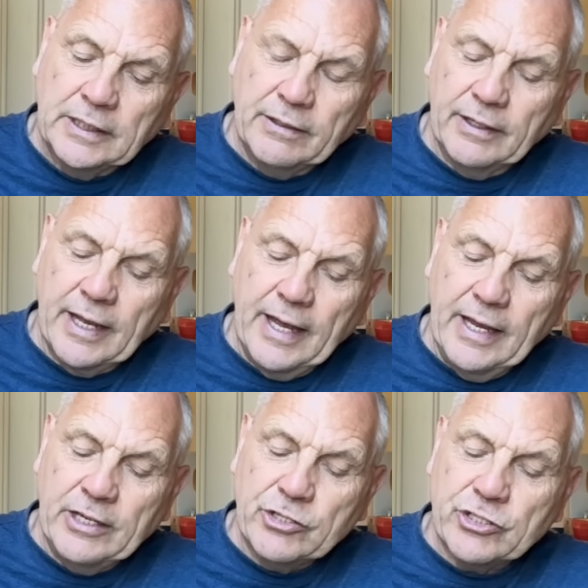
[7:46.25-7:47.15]
okay,
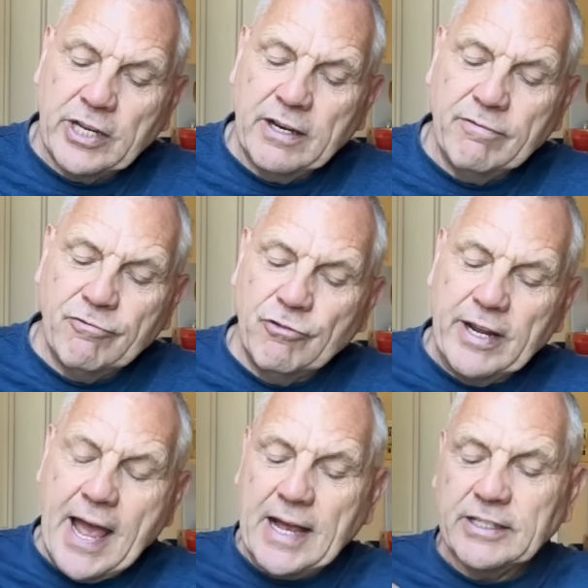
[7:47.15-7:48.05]
instead of
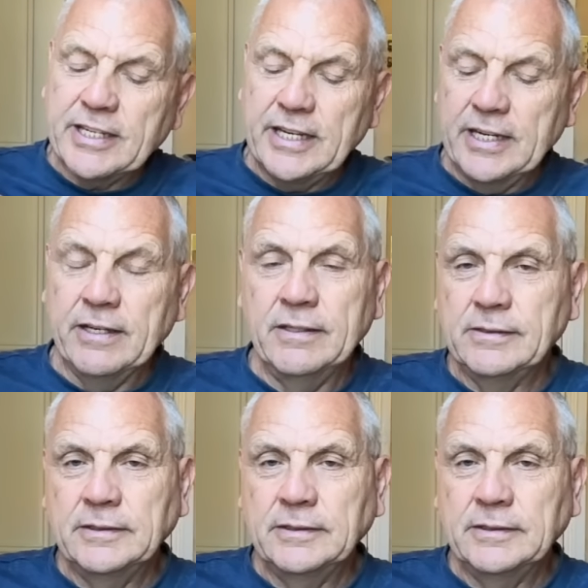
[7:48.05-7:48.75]
reacting